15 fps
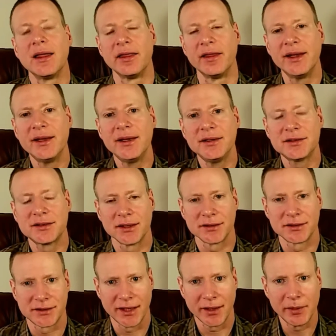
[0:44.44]
These
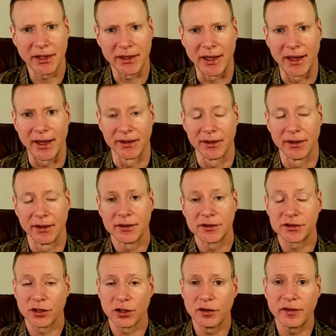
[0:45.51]
stimuli
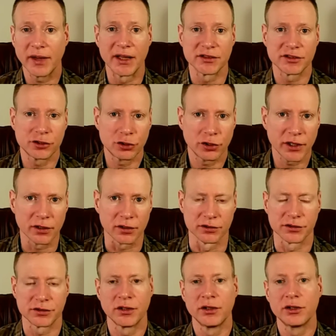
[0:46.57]
serve as
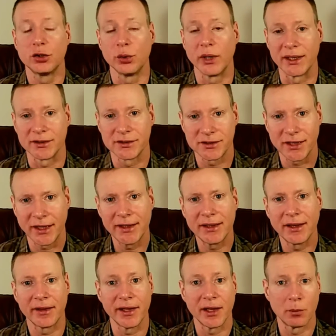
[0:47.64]
triggers to
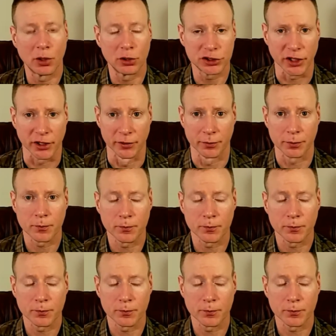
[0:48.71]
incite the emotion.